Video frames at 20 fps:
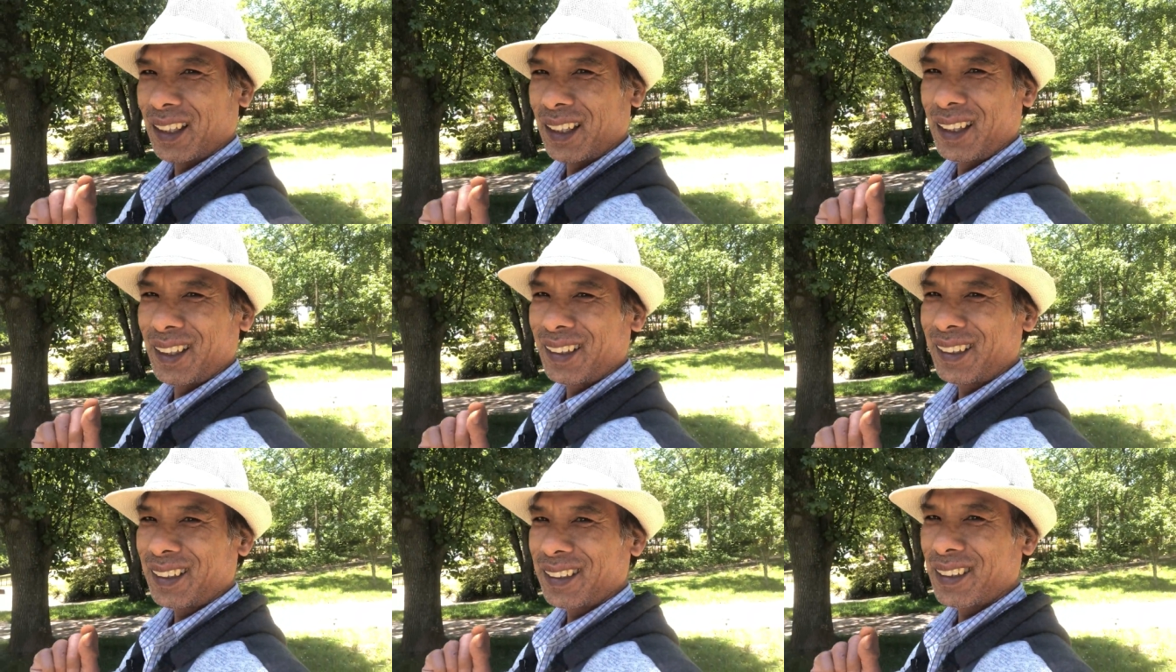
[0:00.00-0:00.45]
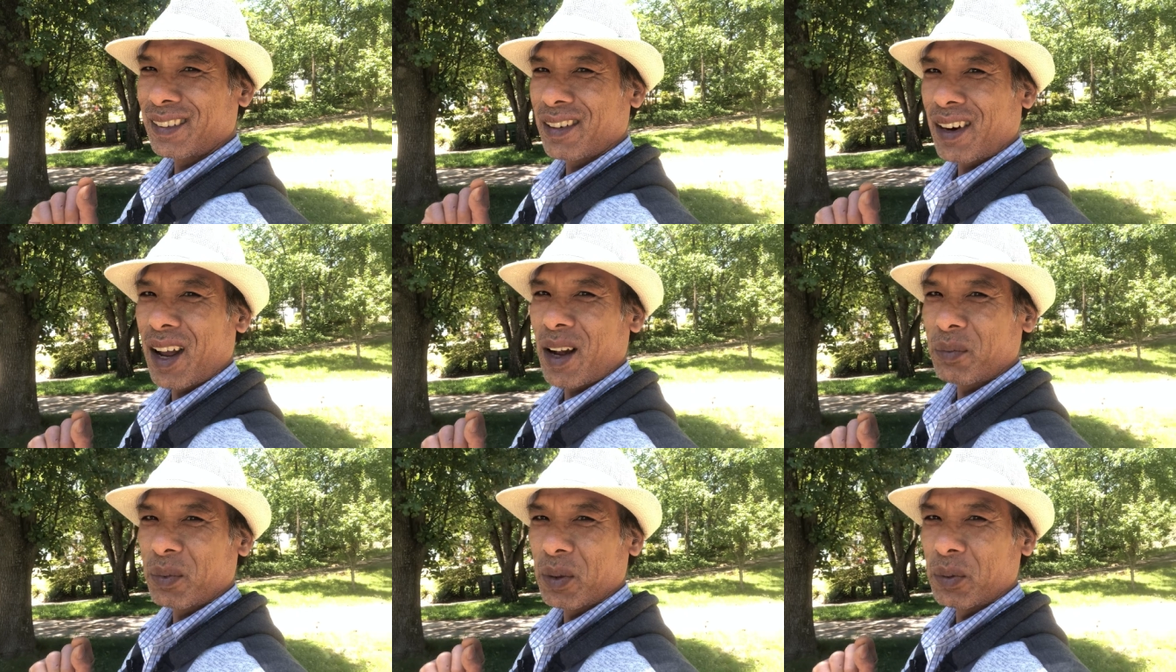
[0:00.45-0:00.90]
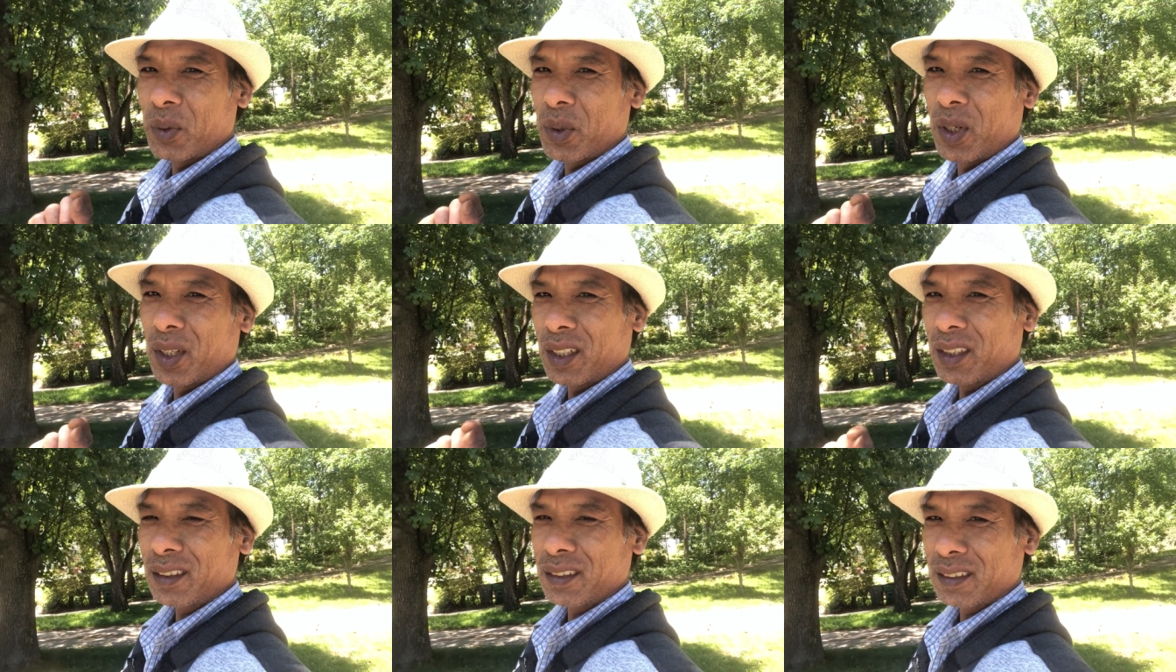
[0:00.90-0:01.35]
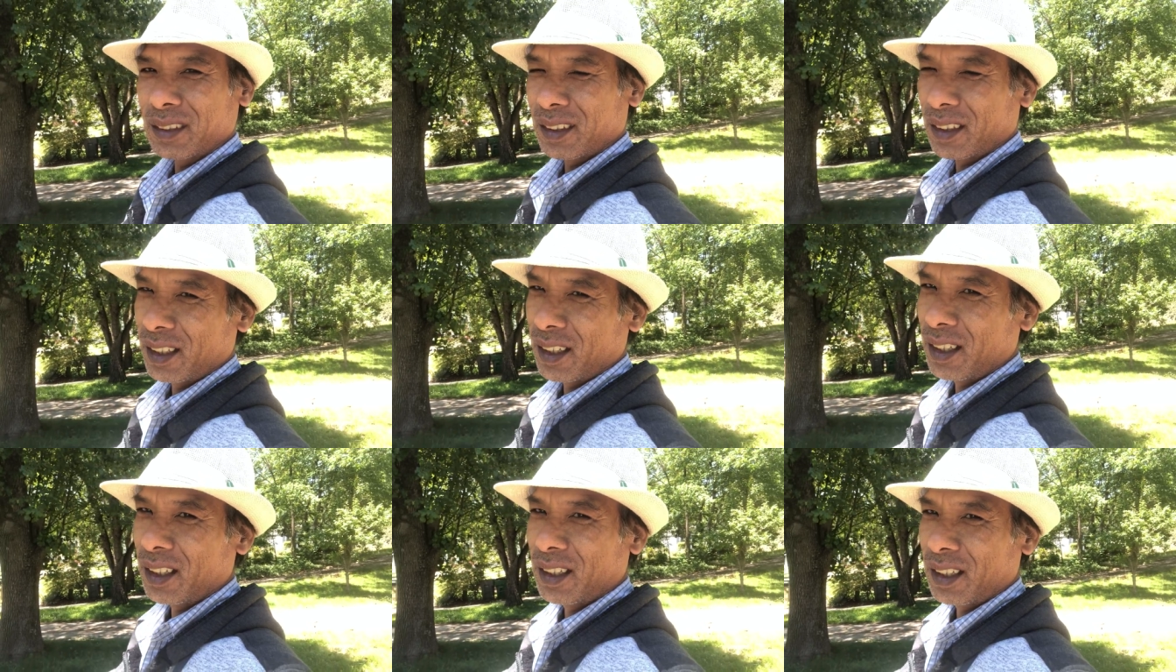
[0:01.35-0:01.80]
Little drop of water,
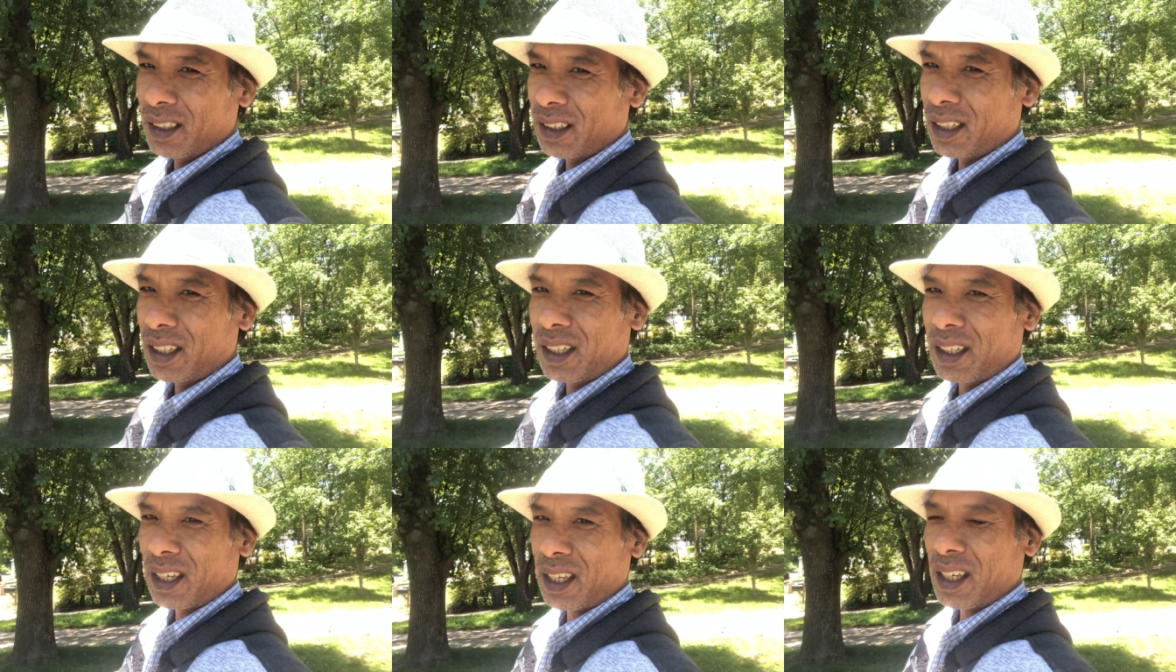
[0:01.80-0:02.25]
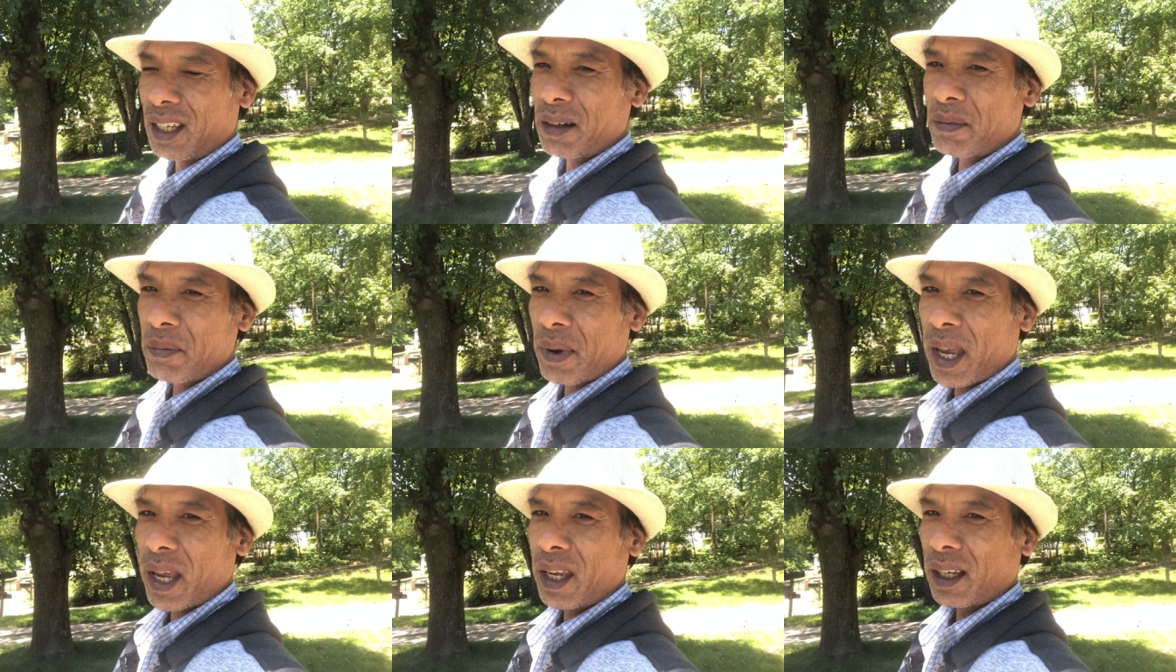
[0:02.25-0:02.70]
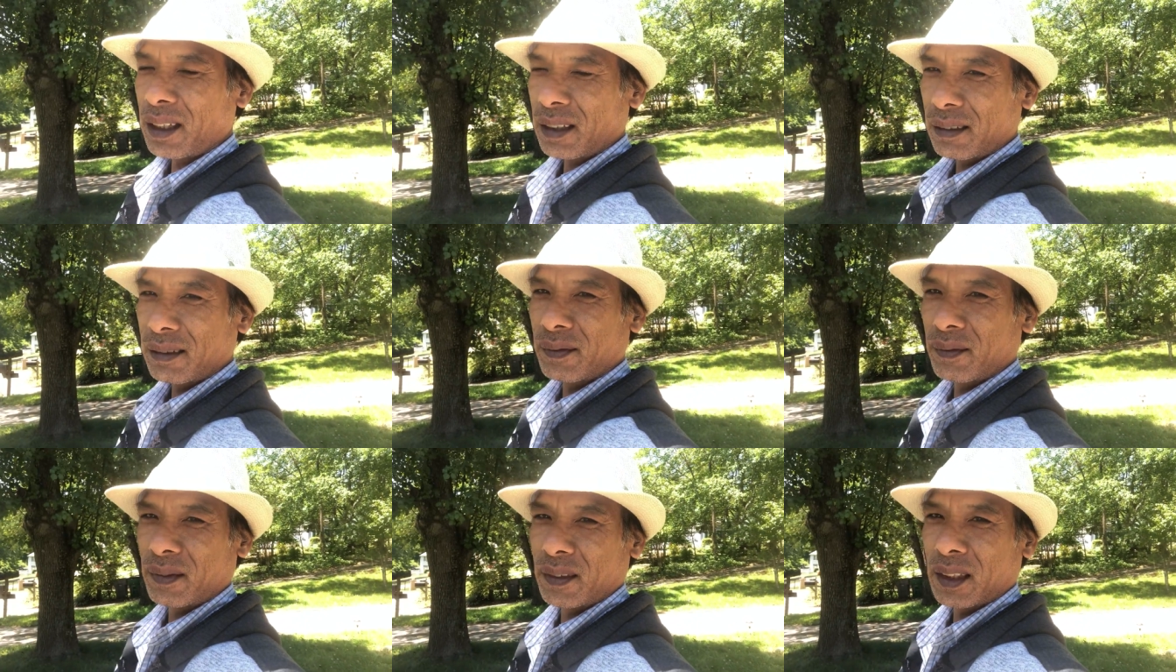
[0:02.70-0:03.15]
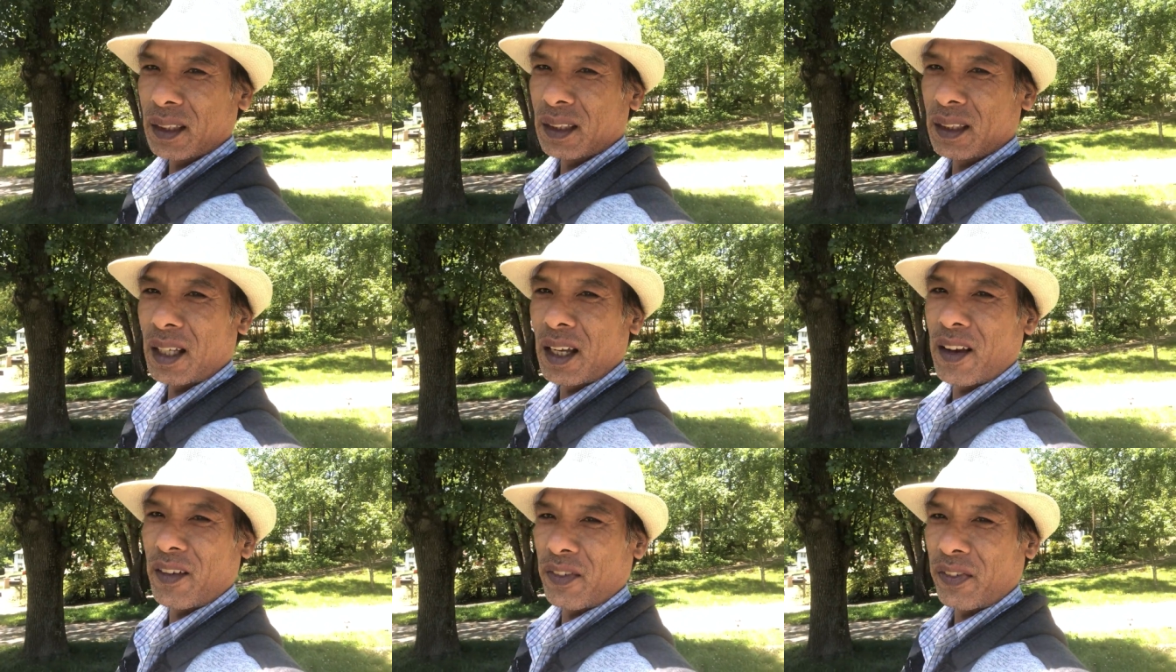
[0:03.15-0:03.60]
they can make
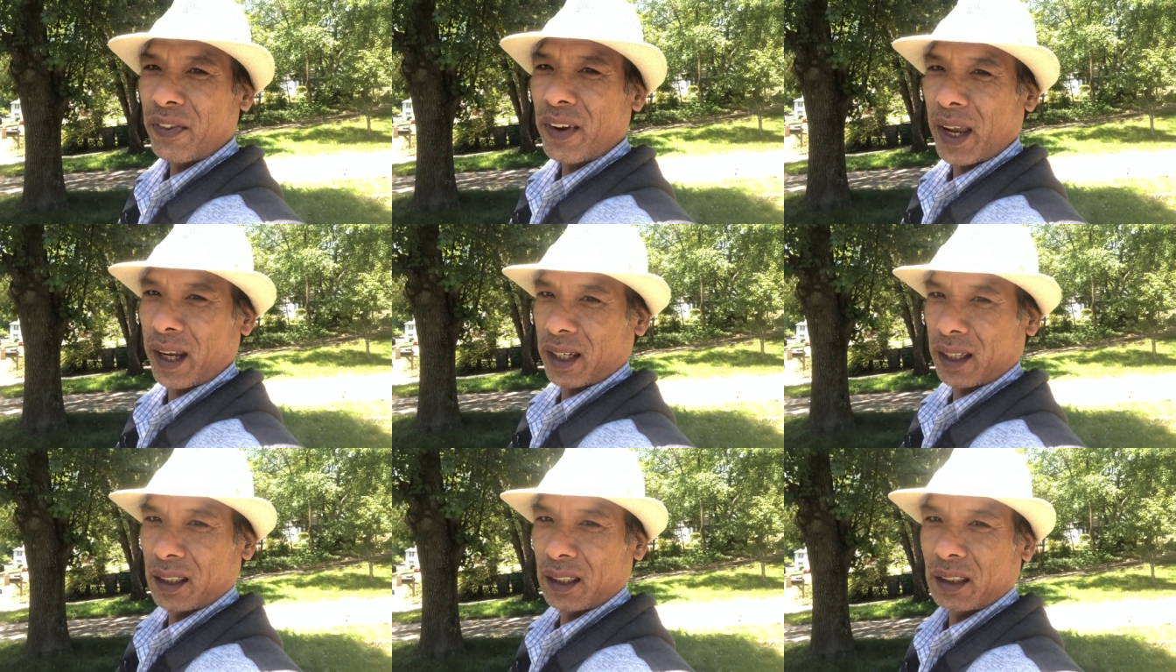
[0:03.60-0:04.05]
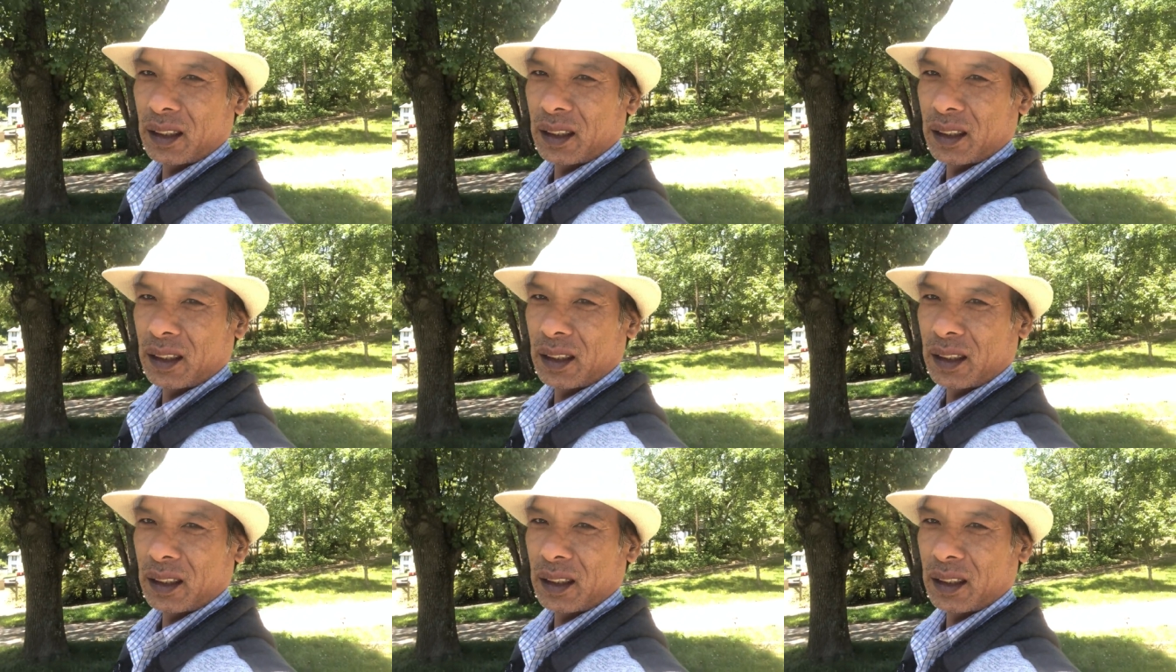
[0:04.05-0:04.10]
the effect.